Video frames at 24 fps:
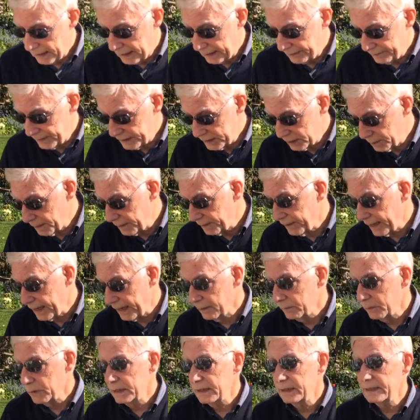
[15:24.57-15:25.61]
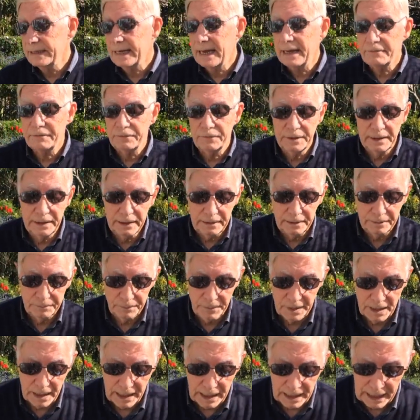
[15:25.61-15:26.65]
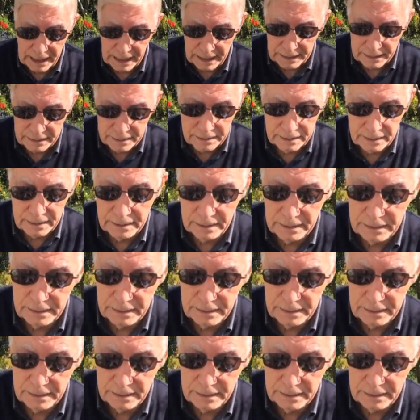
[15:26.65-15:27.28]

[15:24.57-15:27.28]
And this one then was a Daphne, and